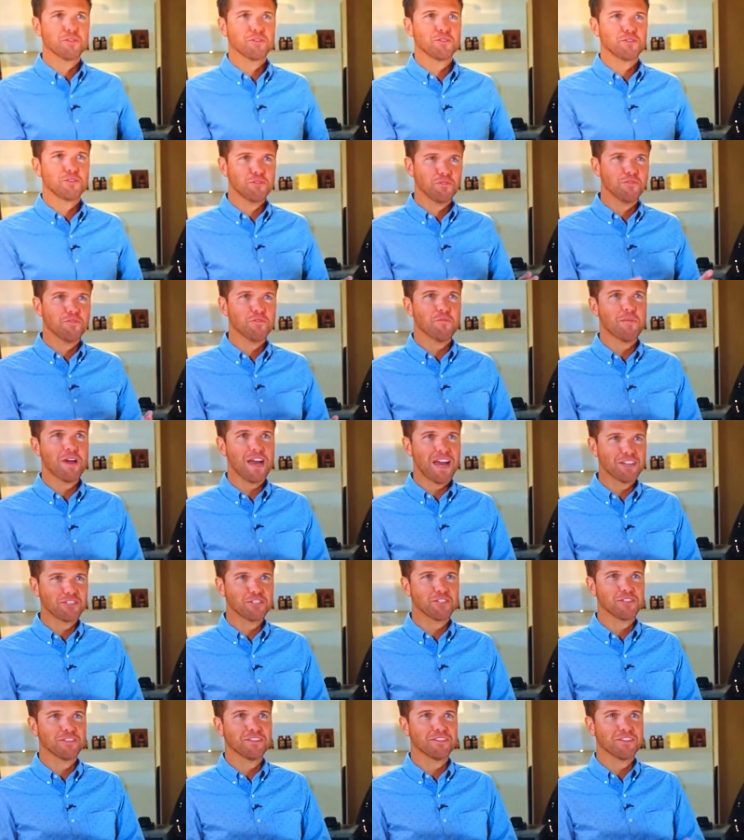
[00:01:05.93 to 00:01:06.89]
Could you have
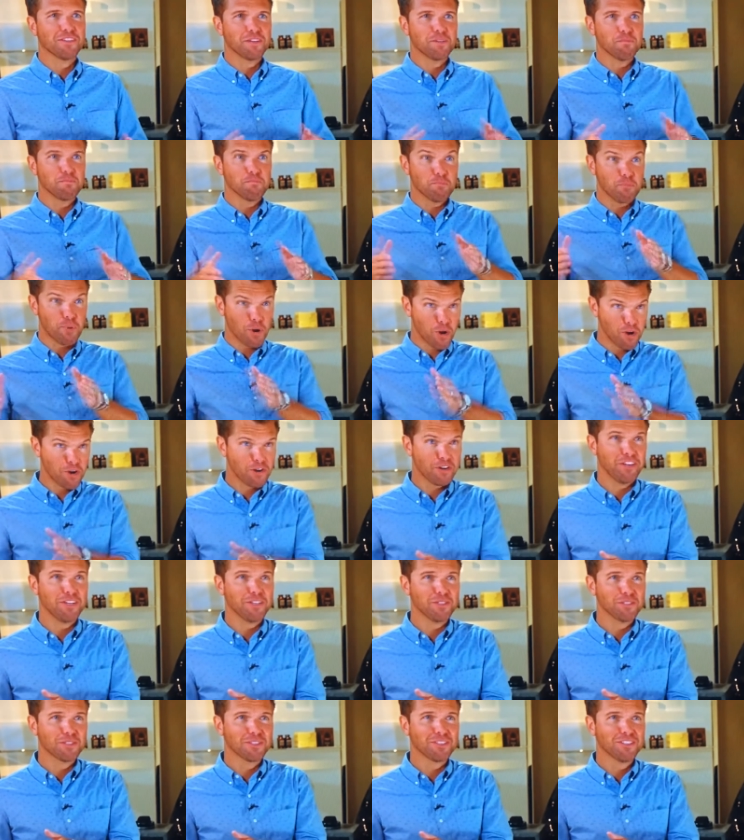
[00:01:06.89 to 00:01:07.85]
imagined that
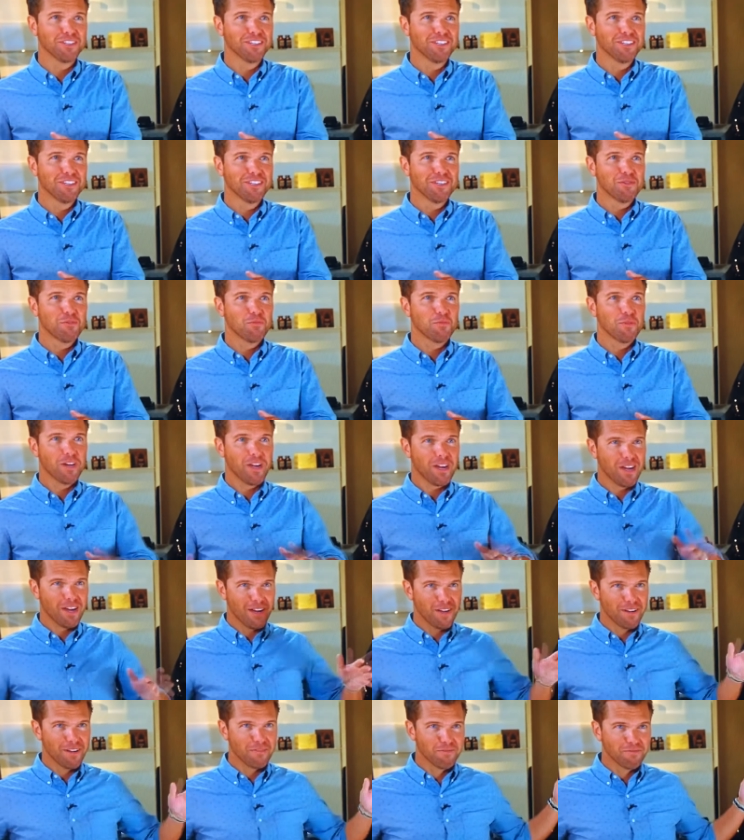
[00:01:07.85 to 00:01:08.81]
Barney's would
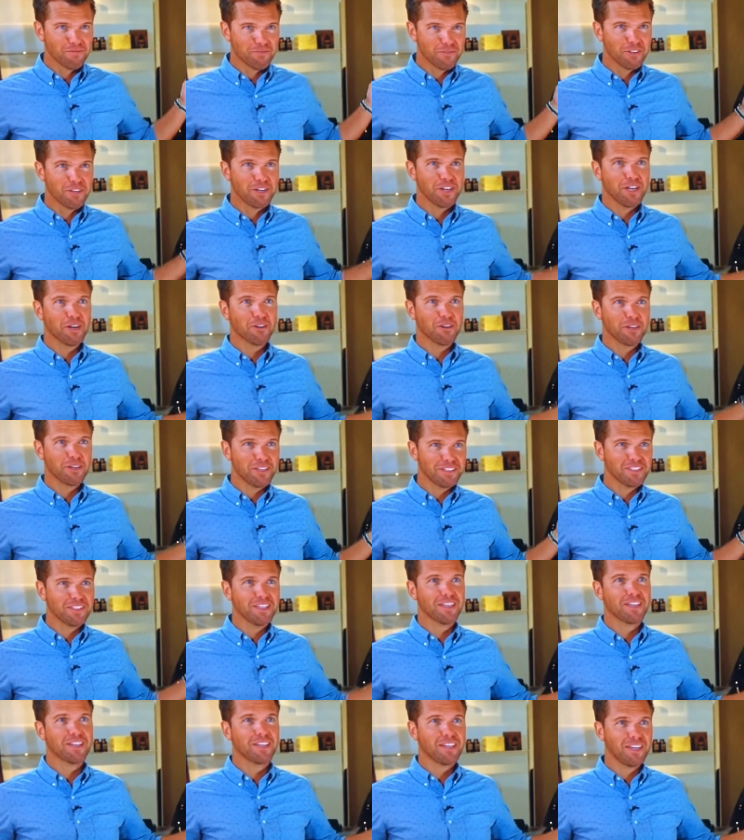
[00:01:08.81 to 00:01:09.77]
have an area
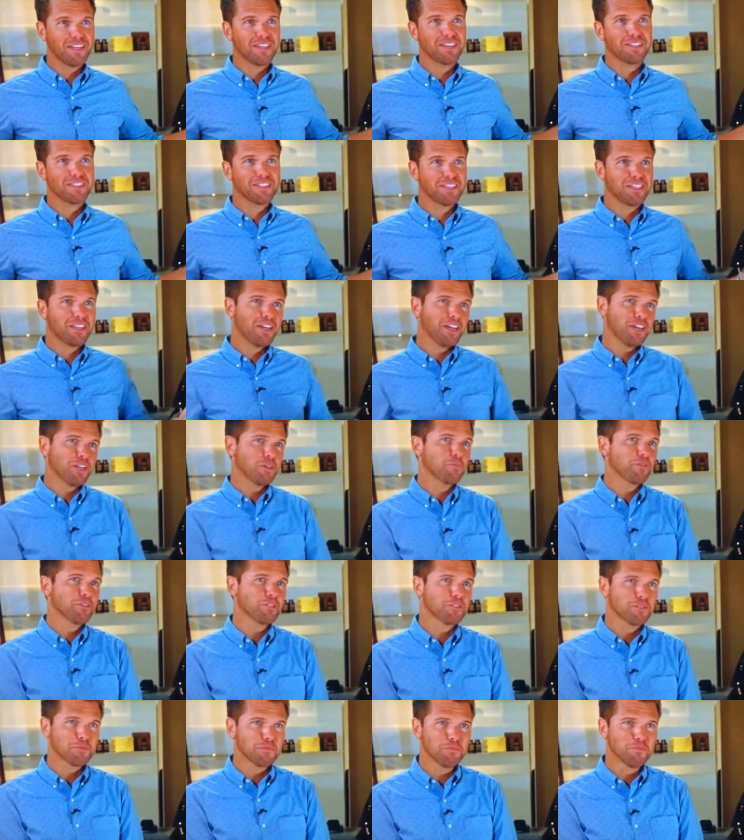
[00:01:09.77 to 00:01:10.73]
dedicated to
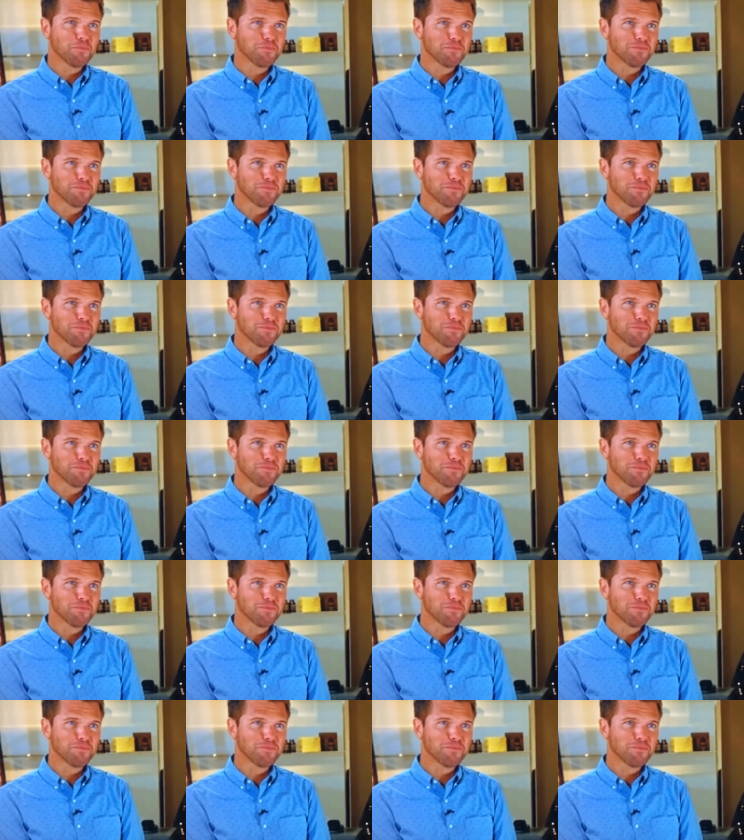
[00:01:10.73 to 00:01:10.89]
cannabis?